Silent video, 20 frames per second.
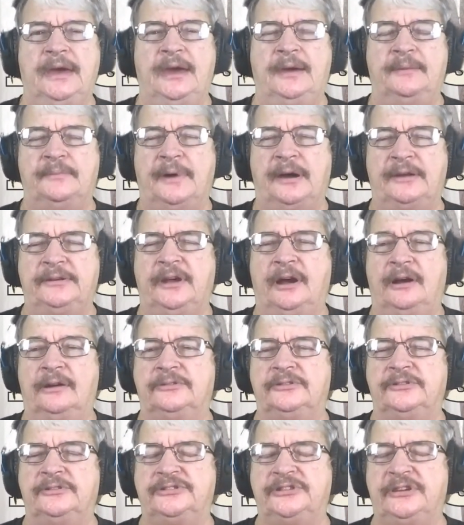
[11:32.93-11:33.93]
and my
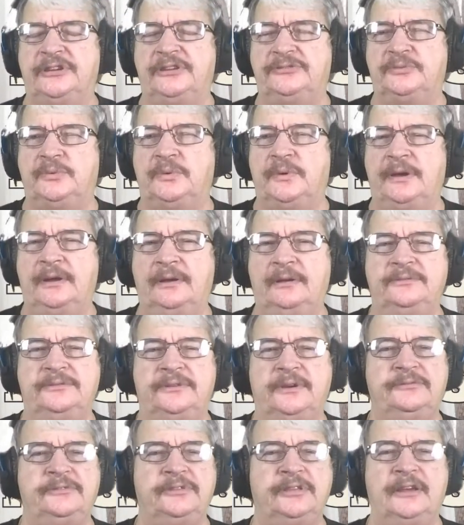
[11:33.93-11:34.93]
doctor says, well,
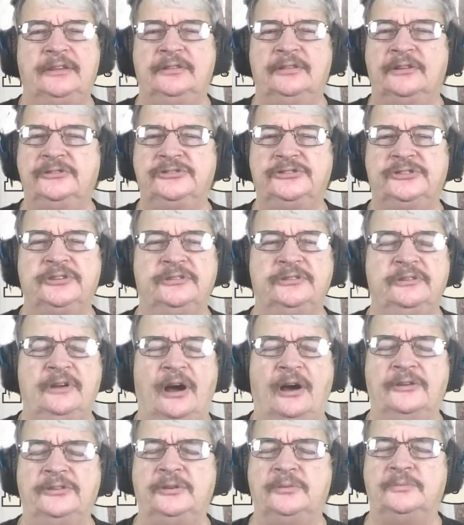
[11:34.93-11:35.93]
everything looks
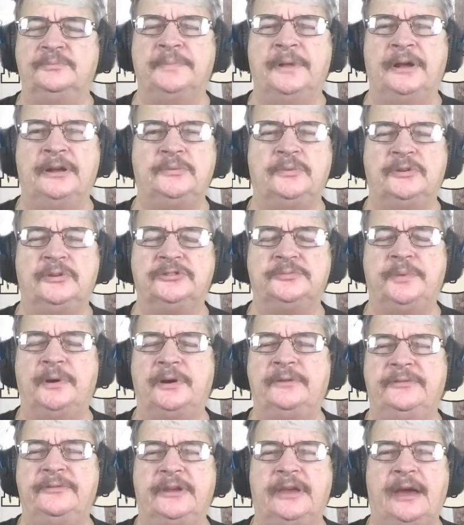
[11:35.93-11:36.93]
good. All your blood work's
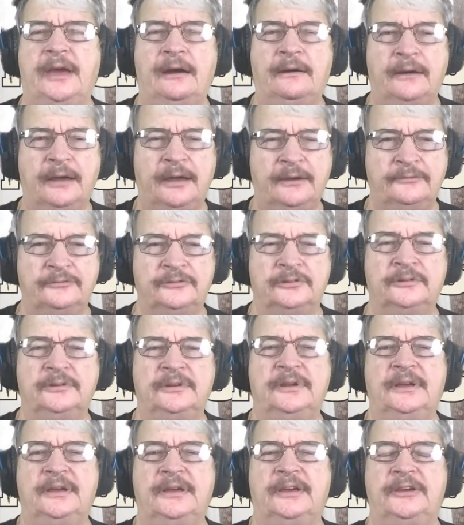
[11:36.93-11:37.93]
perfect.
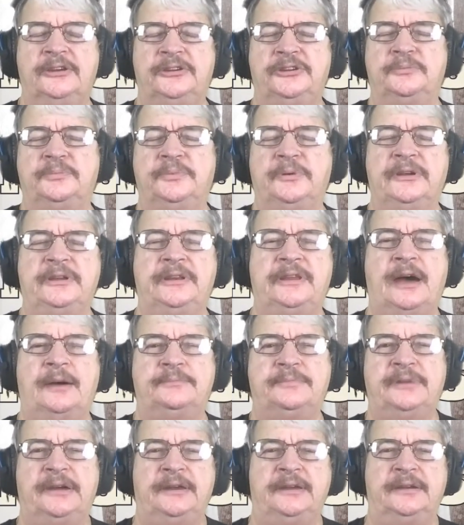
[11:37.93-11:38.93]
However, you're
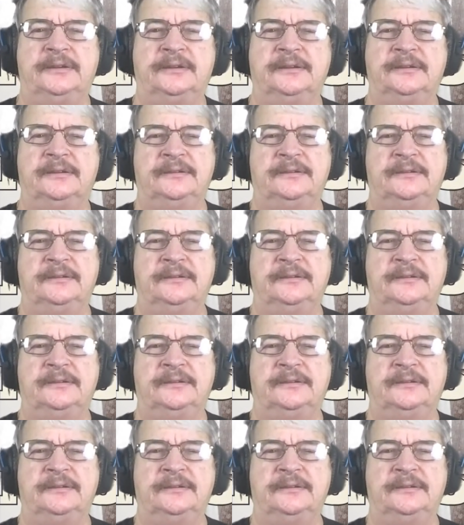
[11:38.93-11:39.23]
pre-diabetic.